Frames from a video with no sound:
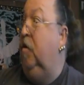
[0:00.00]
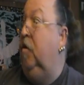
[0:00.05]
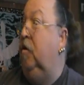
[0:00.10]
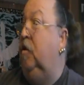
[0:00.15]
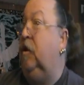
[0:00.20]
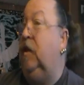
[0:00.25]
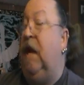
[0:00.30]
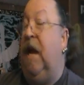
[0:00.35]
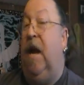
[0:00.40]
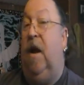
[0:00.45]
are
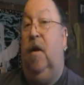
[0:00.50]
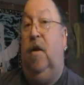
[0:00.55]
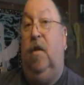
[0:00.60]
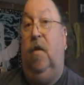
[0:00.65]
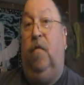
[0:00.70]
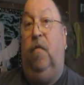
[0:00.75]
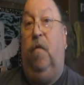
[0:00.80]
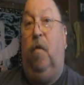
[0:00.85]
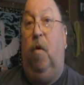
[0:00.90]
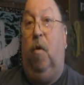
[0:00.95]
scattered to the
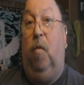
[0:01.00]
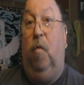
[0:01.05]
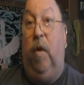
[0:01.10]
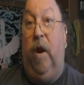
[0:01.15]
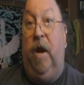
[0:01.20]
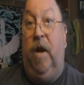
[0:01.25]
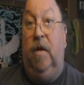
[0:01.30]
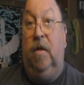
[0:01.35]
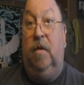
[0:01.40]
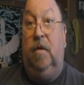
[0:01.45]
four
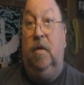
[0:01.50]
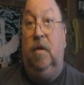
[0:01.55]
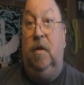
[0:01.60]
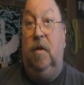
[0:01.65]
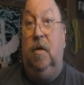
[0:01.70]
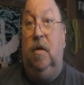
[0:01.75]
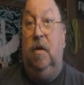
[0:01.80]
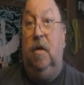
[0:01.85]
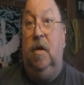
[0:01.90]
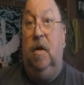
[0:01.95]
winds.
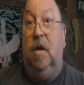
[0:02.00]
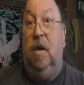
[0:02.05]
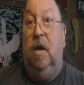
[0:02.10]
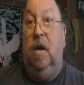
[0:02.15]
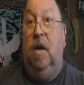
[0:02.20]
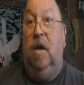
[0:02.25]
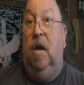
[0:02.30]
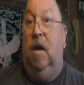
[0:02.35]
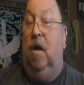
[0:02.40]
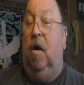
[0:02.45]

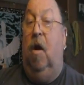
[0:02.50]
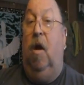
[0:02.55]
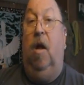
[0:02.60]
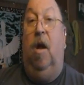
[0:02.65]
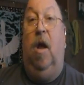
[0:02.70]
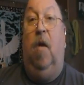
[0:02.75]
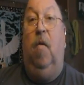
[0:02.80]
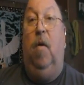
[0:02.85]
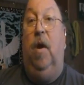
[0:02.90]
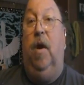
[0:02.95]
And all
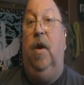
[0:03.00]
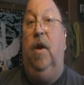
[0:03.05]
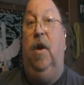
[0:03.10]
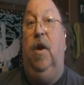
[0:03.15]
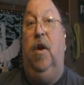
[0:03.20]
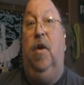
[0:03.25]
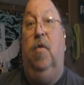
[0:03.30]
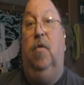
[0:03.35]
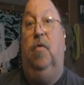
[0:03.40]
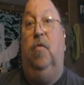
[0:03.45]
I wanted to
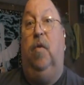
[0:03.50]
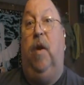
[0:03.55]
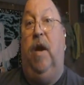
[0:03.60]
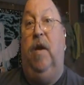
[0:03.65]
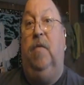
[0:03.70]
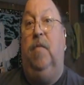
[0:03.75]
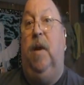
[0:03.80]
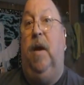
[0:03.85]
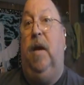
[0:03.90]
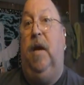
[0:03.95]
do was
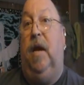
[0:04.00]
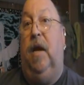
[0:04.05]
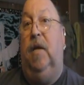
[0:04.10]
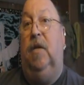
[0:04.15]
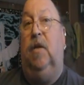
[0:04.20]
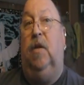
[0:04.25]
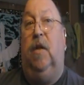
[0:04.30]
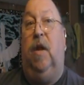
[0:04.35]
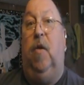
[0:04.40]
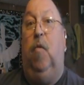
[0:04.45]
raise my
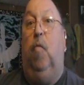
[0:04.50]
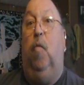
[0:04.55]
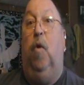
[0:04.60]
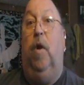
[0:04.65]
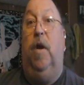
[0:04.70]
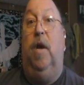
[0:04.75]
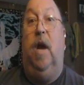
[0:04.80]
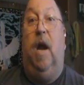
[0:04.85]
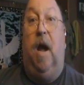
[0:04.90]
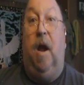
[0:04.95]
kids so they
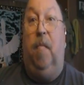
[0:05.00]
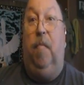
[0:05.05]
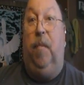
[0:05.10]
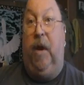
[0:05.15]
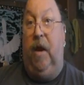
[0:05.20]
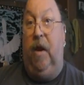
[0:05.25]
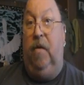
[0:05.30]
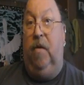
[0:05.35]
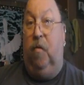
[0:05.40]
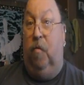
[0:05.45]
would not
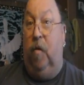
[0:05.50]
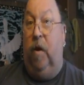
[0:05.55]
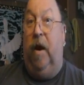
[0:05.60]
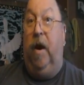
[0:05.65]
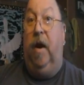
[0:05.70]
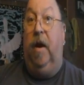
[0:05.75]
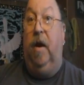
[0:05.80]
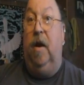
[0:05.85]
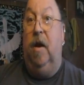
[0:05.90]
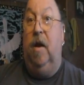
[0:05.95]
be the
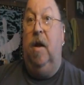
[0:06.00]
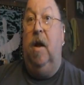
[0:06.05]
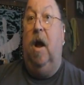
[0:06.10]
way